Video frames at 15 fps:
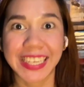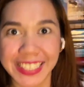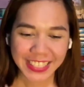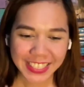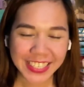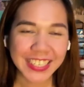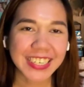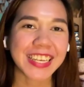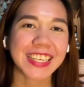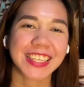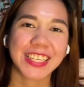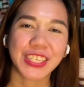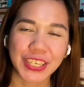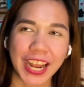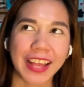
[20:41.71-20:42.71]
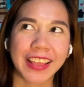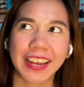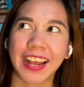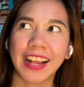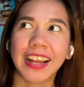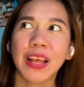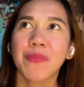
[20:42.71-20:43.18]
Third is the
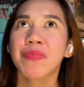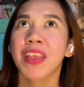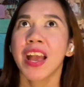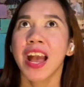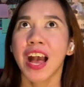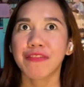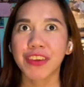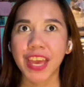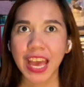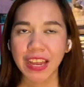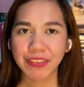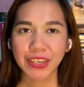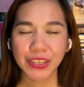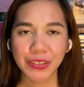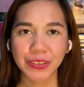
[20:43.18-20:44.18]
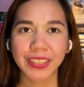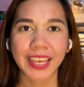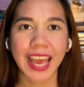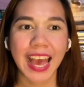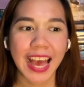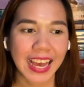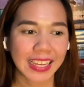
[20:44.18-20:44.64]
general. Have you ever looked
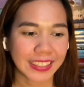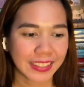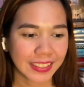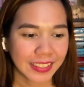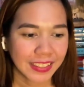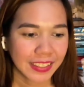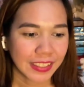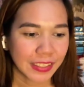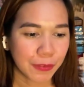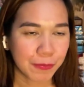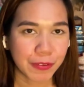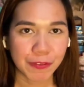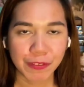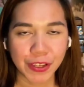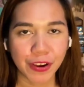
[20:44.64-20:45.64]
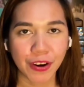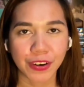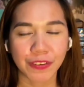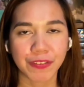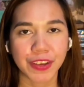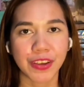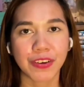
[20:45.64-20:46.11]
at the
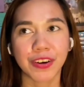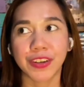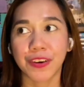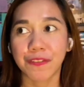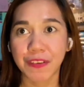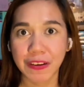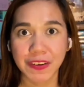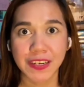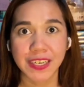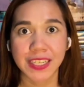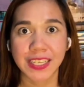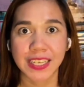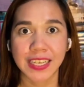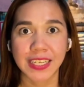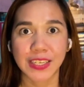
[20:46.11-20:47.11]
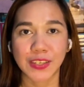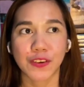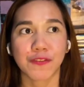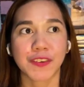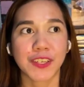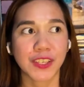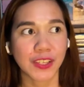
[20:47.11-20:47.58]
bibliography or the references of
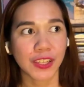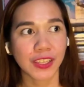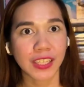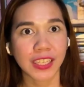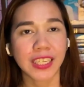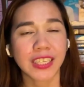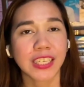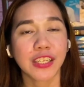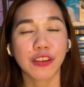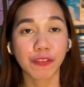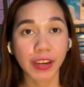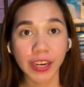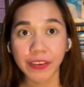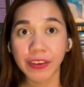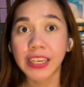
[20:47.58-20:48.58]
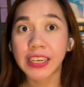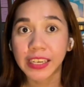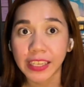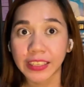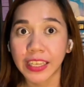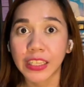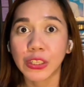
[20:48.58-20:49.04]
a study that is very
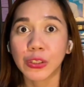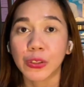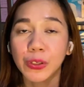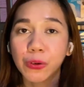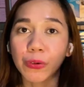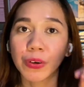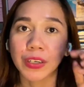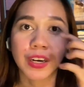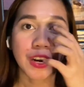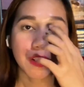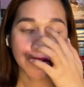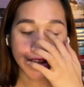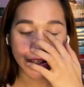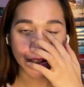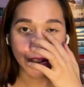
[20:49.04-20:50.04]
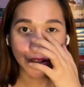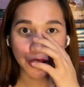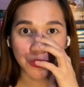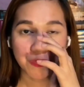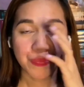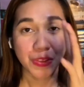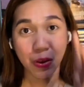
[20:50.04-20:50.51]
related to your research?
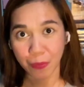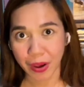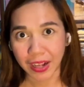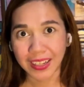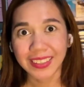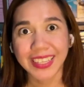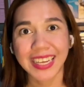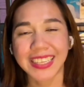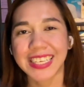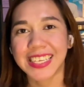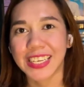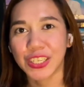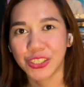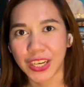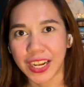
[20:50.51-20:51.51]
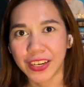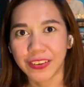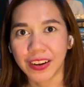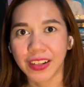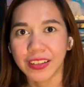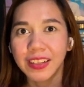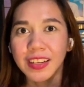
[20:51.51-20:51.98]
Well, that is a
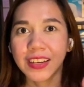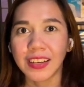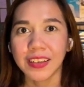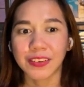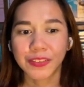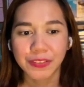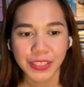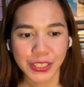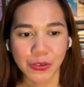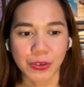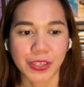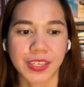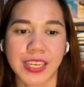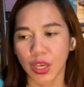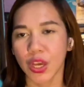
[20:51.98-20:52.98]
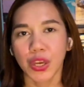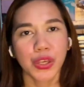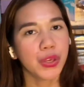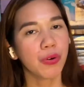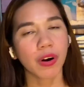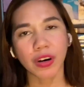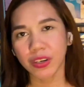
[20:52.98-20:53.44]
general resources.
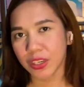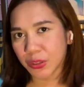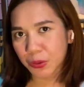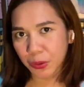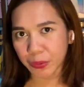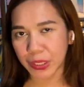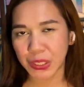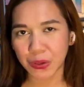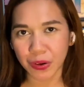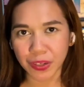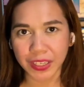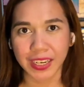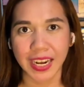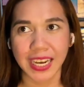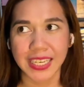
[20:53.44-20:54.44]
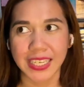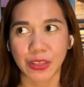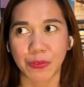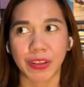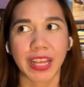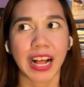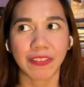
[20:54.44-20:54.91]
You are not going to organize it
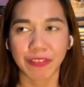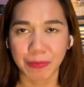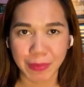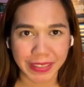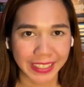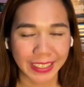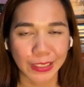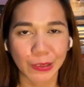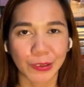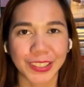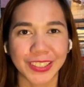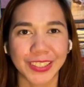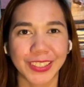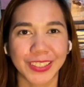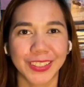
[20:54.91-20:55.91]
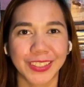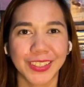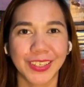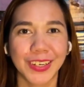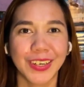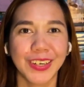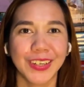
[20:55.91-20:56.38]
with alphabetical order.
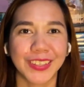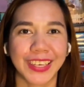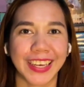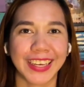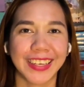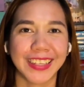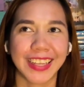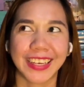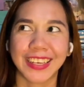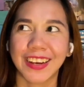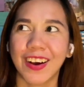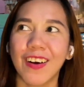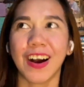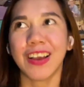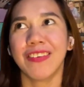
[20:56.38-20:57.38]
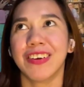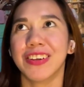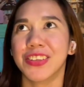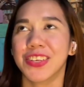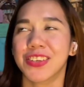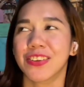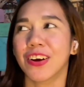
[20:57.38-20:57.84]
Okay, like, oh, I wanted
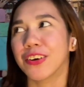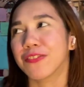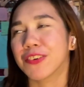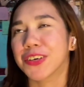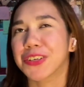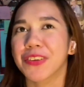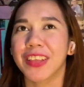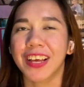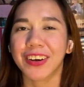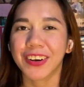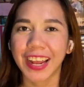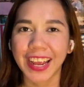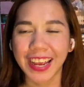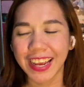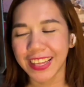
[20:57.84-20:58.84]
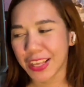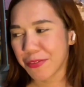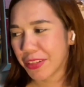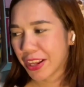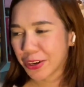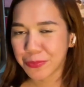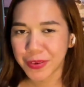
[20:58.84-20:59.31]
to start first with letter A and then
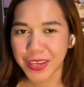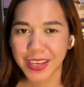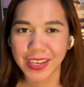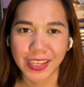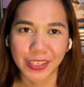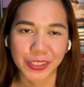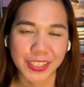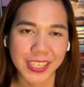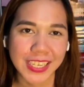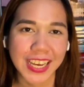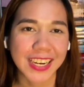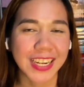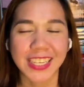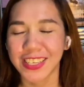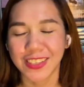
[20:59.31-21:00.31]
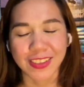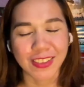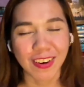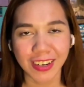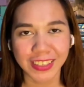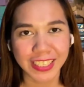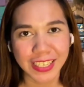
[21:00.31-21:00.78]
letter B and letter C, and that is
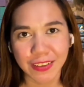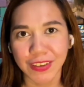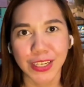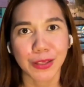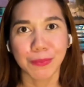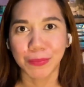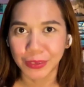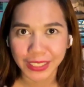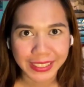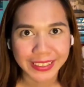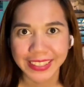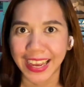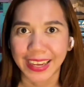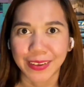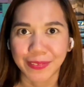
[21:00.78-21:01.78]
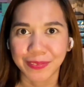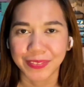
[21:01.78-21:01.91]
not even in bullet type.